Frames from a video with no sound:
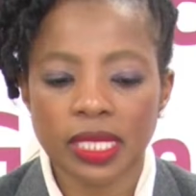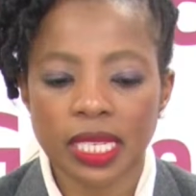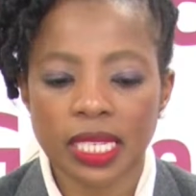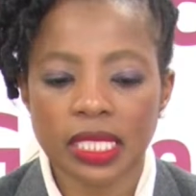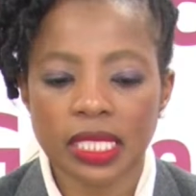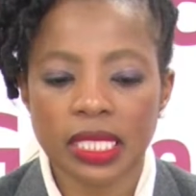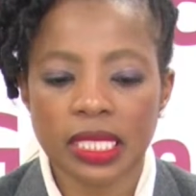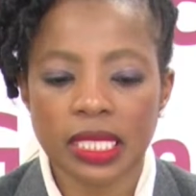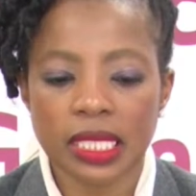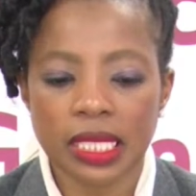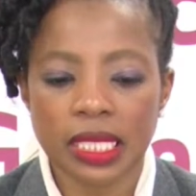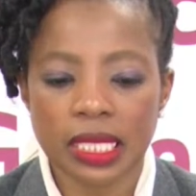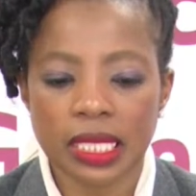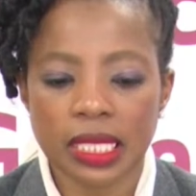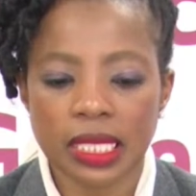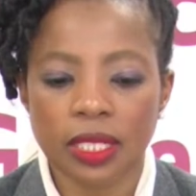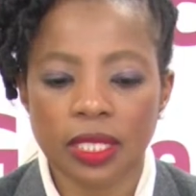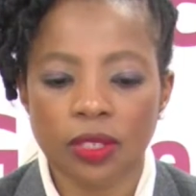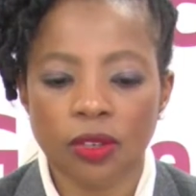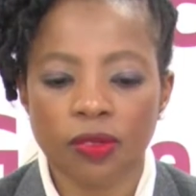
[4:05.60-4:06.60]
with Section
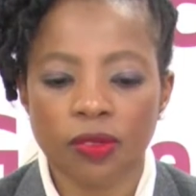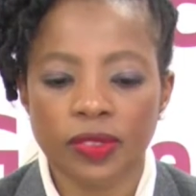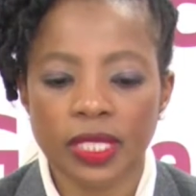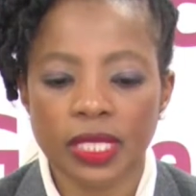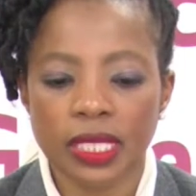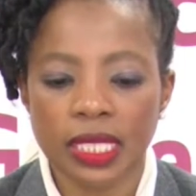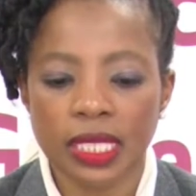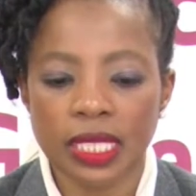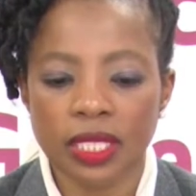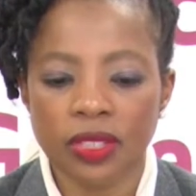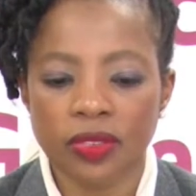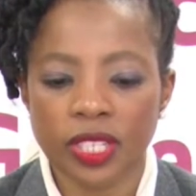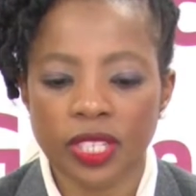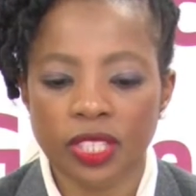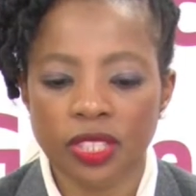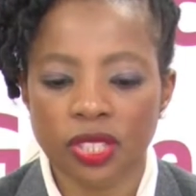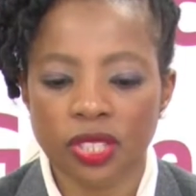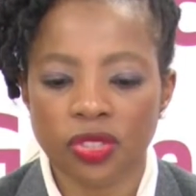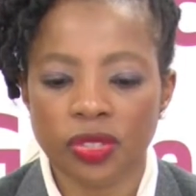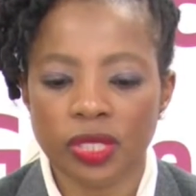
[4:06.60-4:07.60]
16 of the Deed
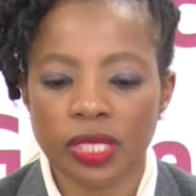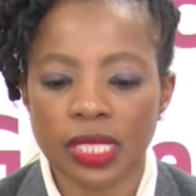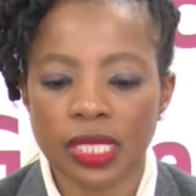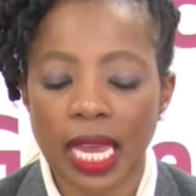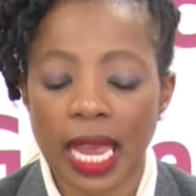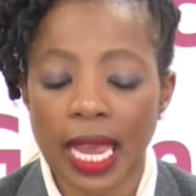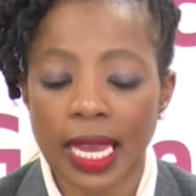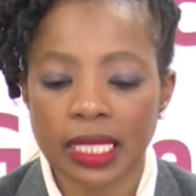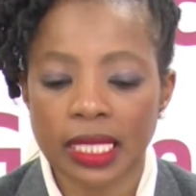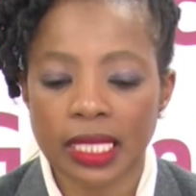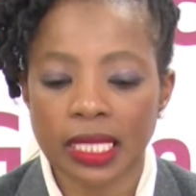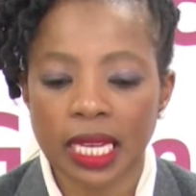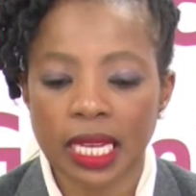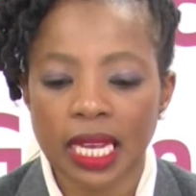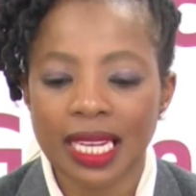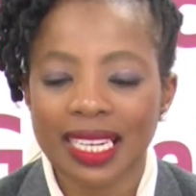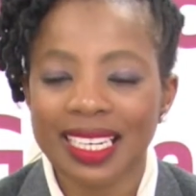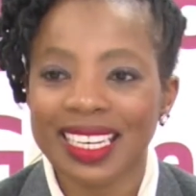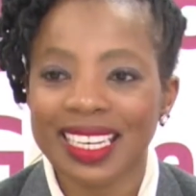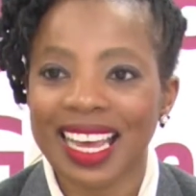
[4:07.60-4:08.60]
Registries Act
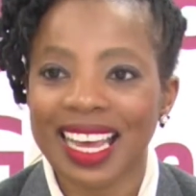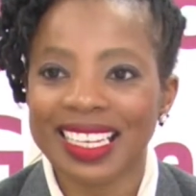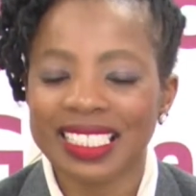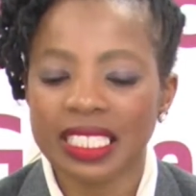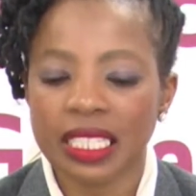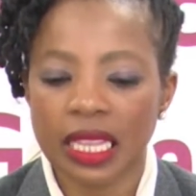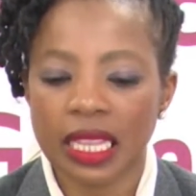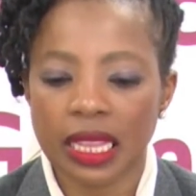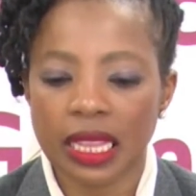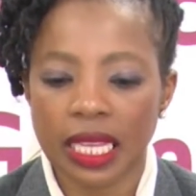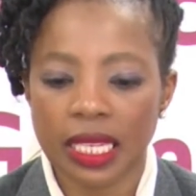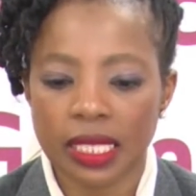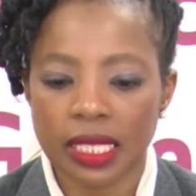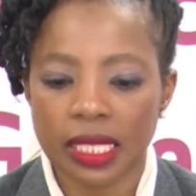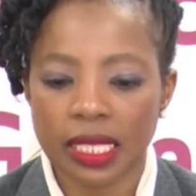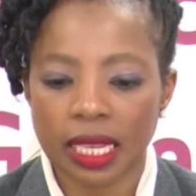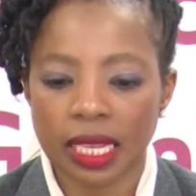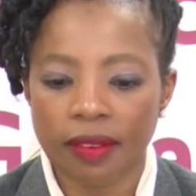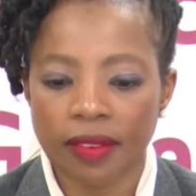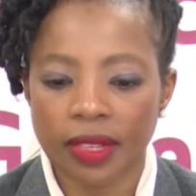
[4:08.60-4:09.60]

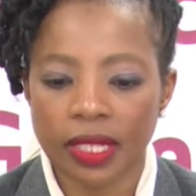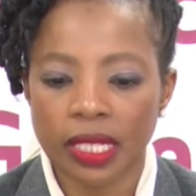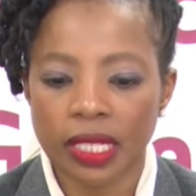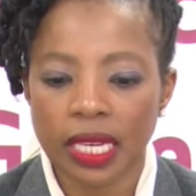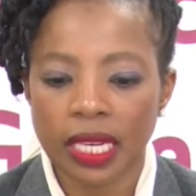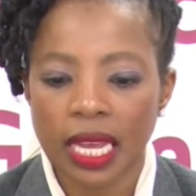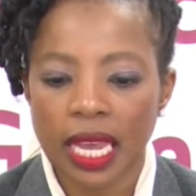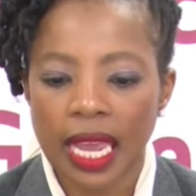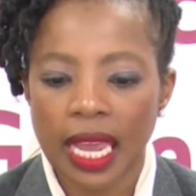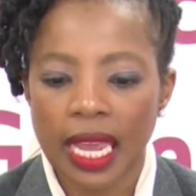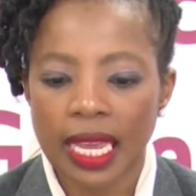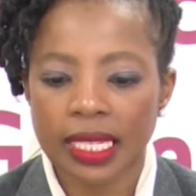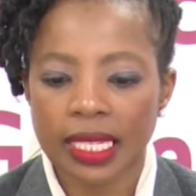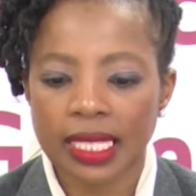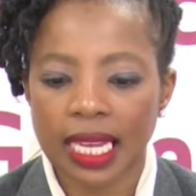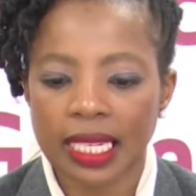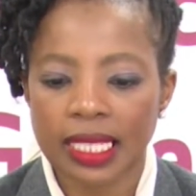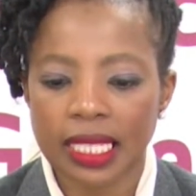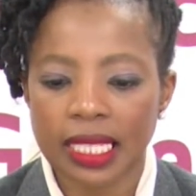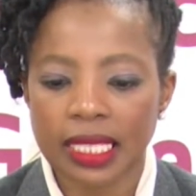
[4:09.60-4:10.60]
1937
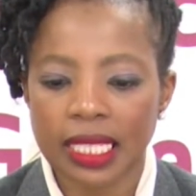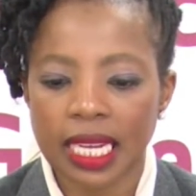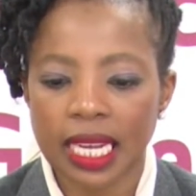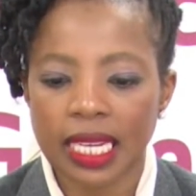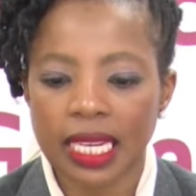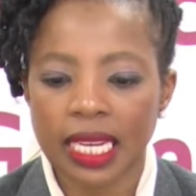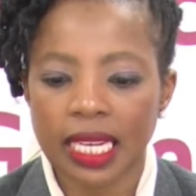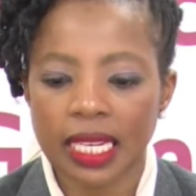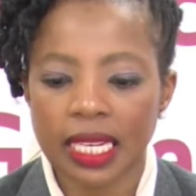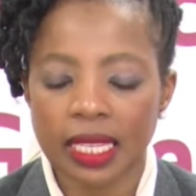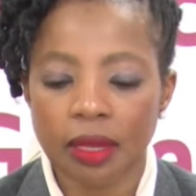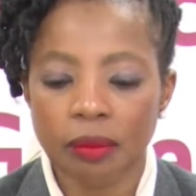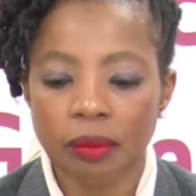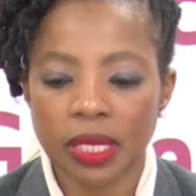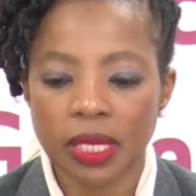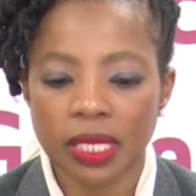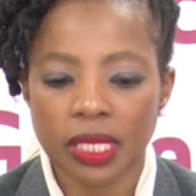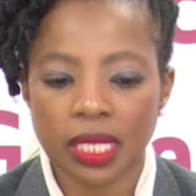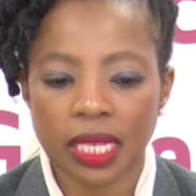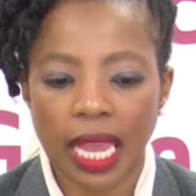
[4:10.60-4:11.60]
as undertaken in the
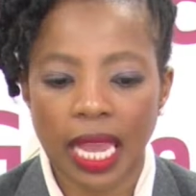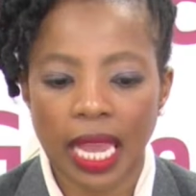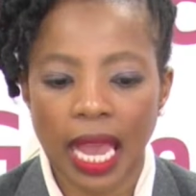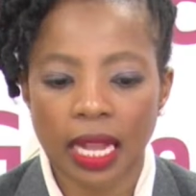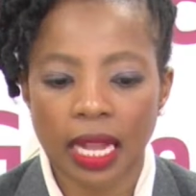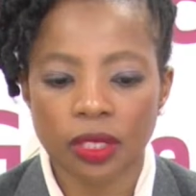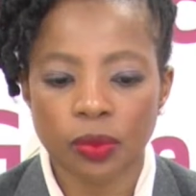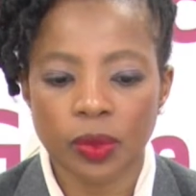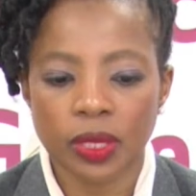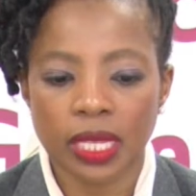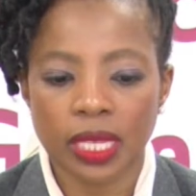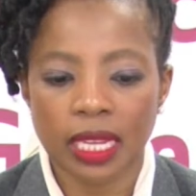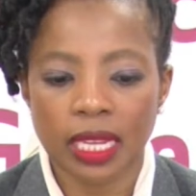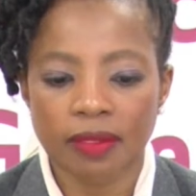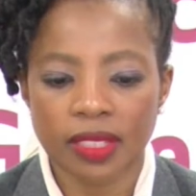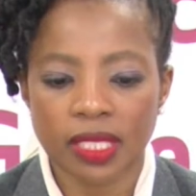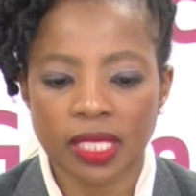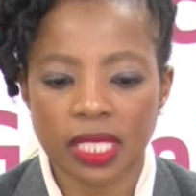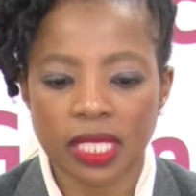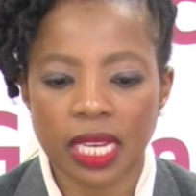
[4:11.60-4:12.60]
meeting held with the
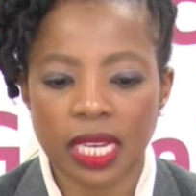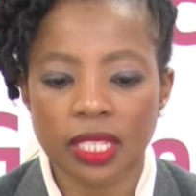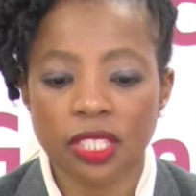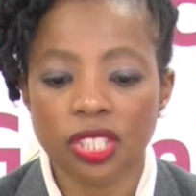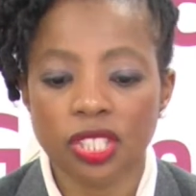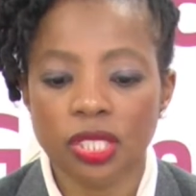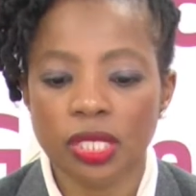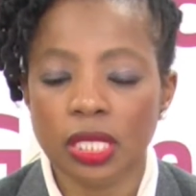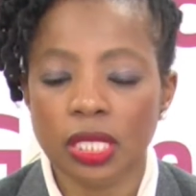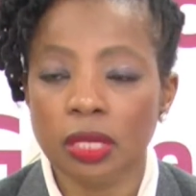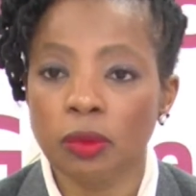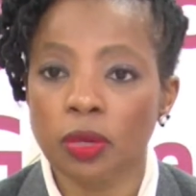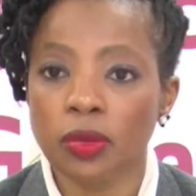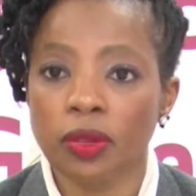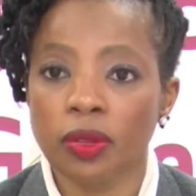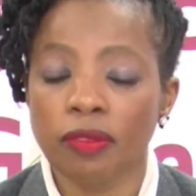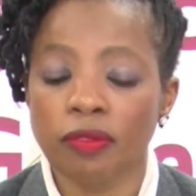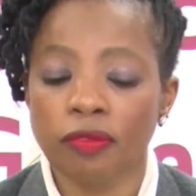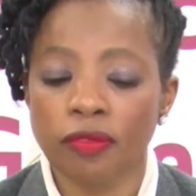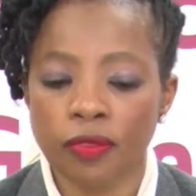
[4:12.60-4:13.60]
investigation team
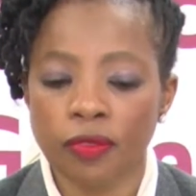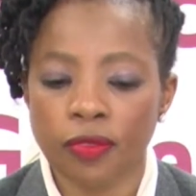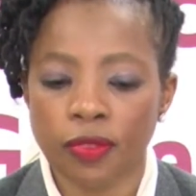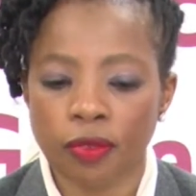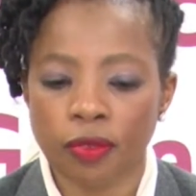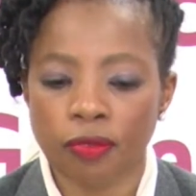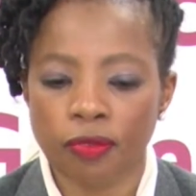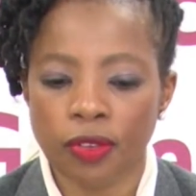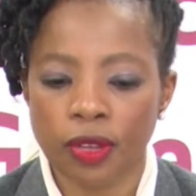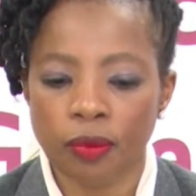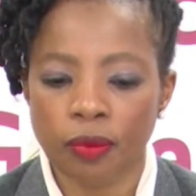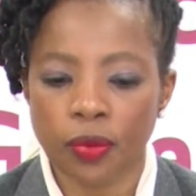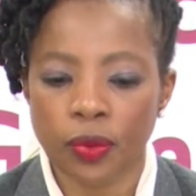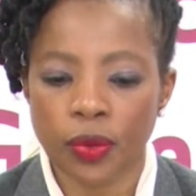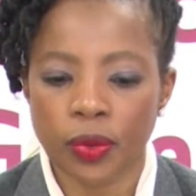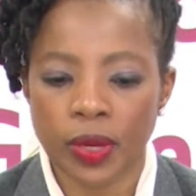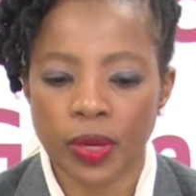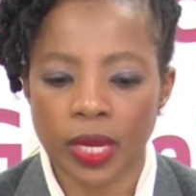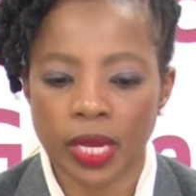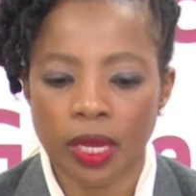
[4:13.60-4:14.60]
on the 5th of
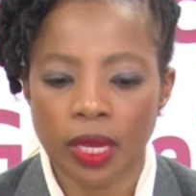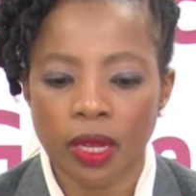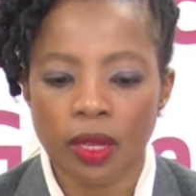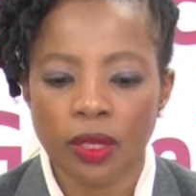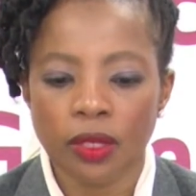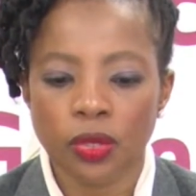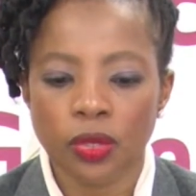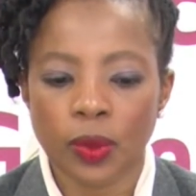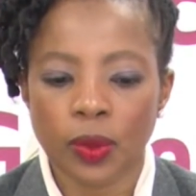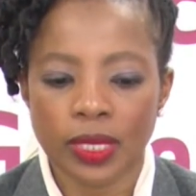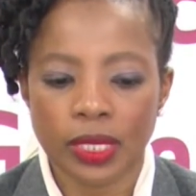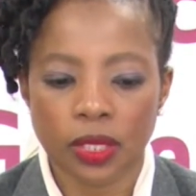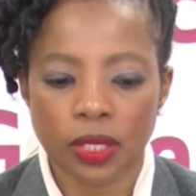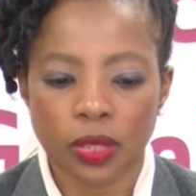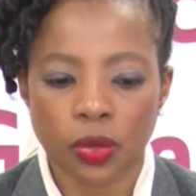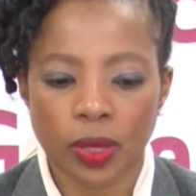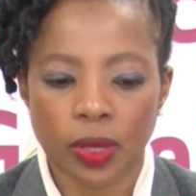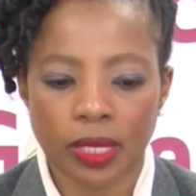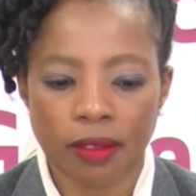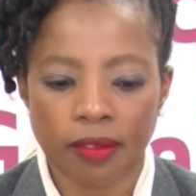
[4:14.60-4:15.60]
February
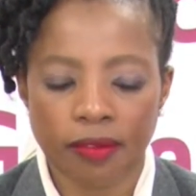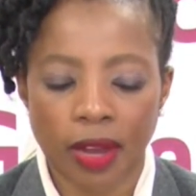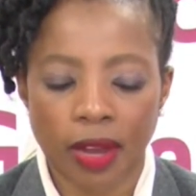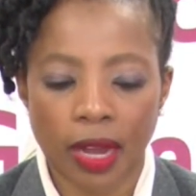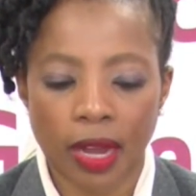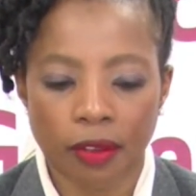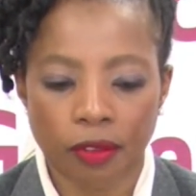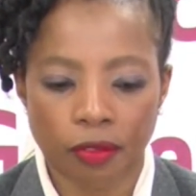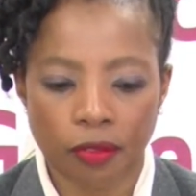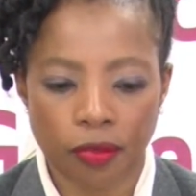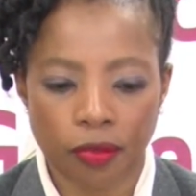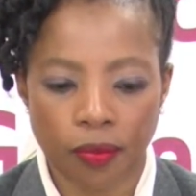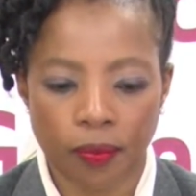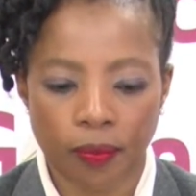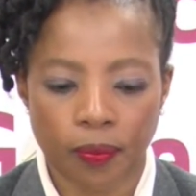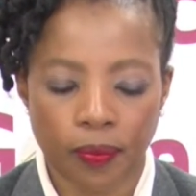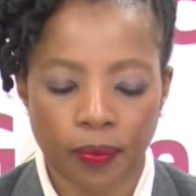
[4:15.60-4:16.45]
2025.